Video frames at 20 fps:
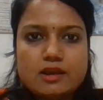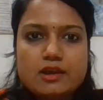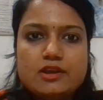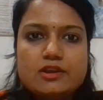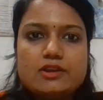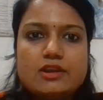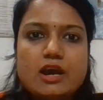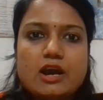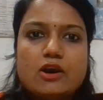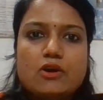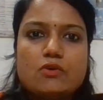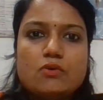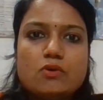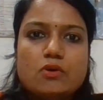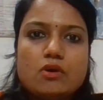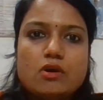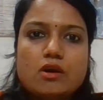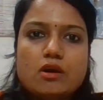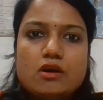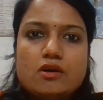Now
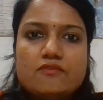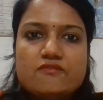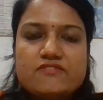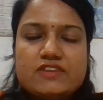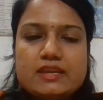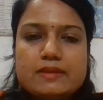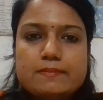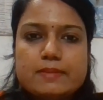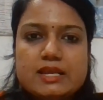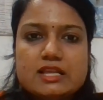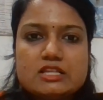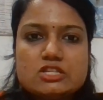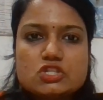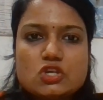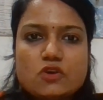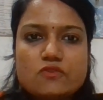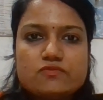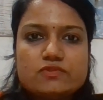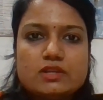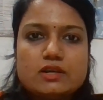females
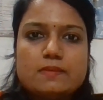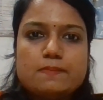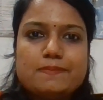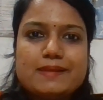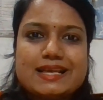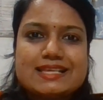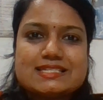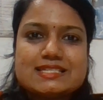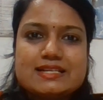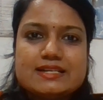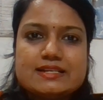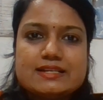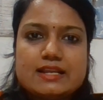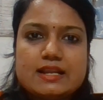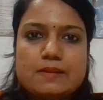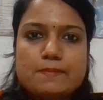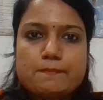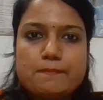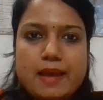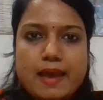of the
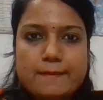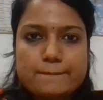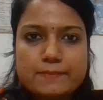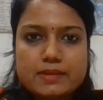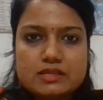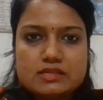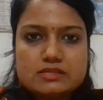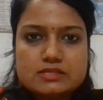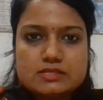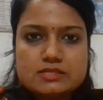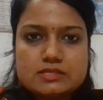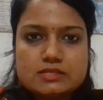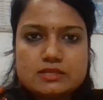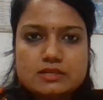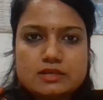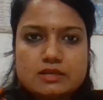placental mammals,